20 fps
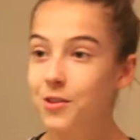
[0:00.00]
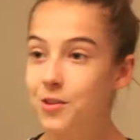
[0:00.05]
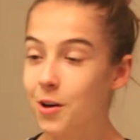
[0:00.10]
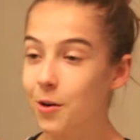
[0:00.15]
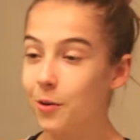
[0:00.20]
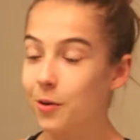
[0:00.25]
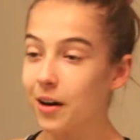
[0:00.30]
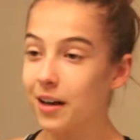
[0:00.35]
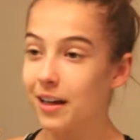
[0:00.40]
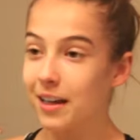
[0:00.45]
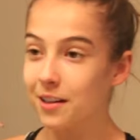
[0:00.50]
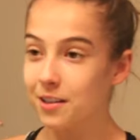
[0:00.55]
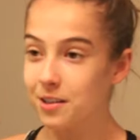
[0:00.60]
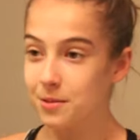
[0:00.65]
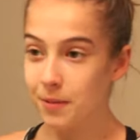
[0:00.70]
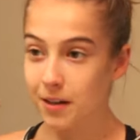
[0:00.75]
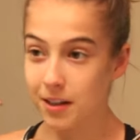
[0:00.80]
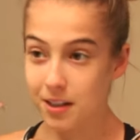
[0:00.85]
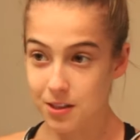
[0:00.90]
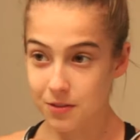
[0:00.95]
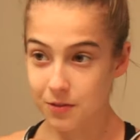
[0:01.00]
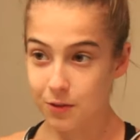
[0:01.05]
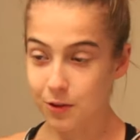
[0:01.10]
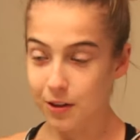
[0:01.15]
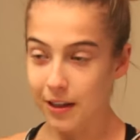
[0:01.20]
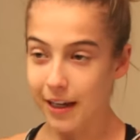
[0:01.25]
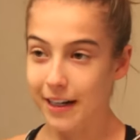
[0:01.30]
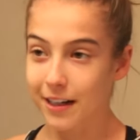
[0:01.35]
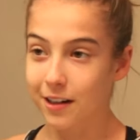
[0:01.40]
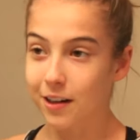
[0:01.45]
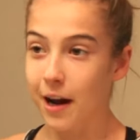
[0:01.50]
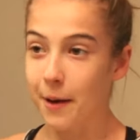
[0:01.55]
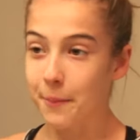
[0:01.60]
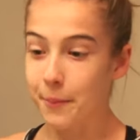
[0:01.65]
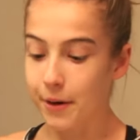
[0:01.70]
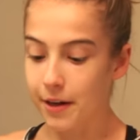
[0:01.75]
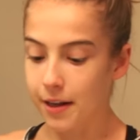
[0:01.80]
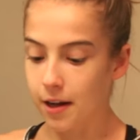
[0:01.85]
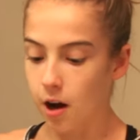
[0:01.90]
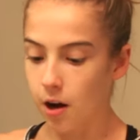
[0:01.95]
So here's my exfoliator. I
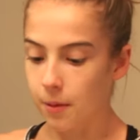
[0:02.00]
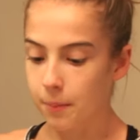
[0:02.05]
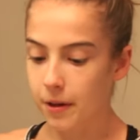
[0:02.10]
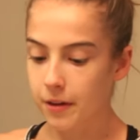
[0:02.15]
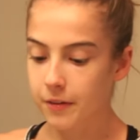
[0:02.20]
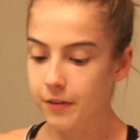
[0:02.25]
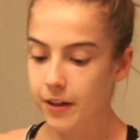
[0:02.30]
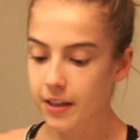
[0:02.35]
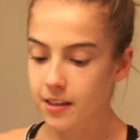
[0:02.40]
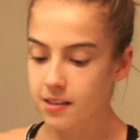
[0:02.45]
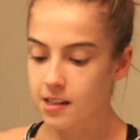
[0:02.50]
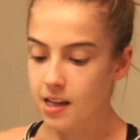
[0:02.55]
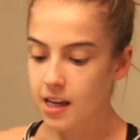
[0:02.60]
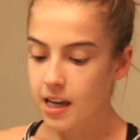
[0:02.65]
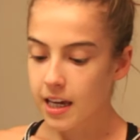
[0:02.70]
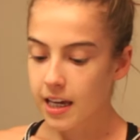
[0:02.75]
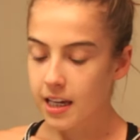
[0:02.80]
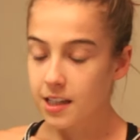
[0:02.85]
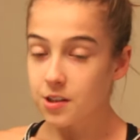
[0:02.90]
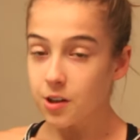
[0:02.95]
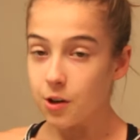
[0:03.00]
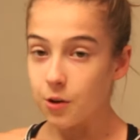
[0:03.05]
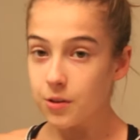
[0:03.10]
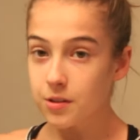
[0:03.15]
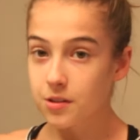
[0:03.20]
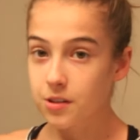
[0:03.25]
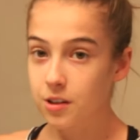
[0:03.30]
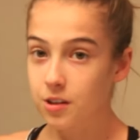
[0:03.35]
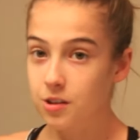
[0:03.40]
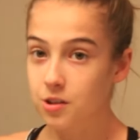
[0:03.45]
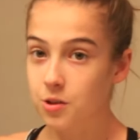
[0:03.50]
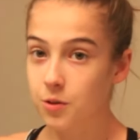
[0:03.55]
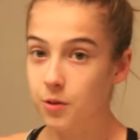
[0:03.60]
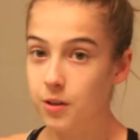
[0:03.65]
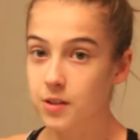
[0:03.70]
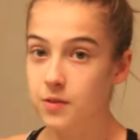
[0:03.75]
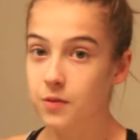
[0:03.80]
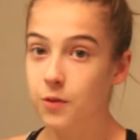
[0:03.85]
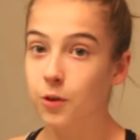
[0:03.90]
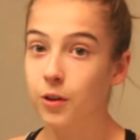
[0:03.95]
put it on my face. It's always good to
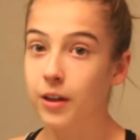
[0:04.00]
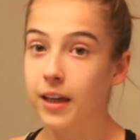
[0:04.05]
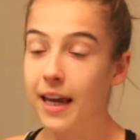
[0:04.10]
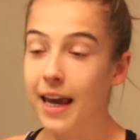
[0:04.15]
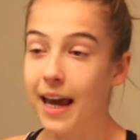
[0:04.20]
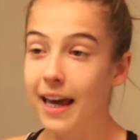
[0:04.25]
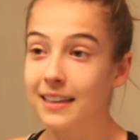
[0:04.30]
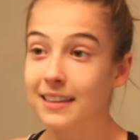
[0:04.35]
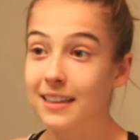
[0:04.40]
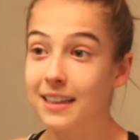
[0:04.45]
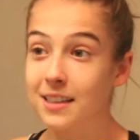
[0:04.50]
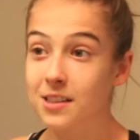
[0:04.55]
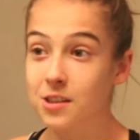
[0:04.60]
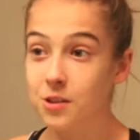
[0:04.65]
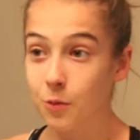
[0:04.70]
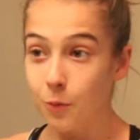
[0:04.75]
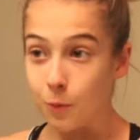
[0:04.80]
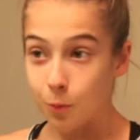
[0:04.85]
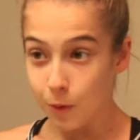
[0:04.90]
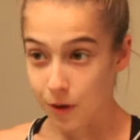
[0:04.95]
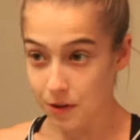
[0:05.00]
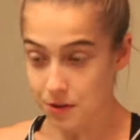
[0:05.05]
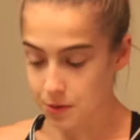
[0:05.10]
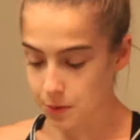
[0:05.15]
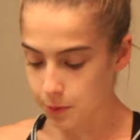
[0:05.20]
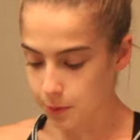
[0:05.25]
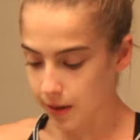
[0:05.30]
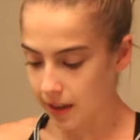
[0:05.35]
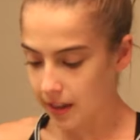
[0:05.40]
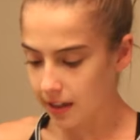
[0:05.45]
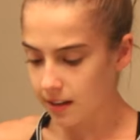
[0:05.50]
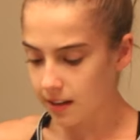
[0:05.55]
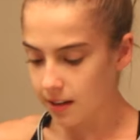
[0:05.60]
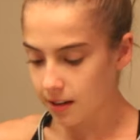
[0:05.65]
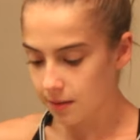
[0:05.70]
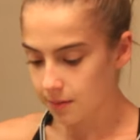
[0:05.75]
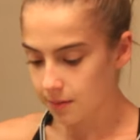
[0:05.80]
exfoliate at least once a week.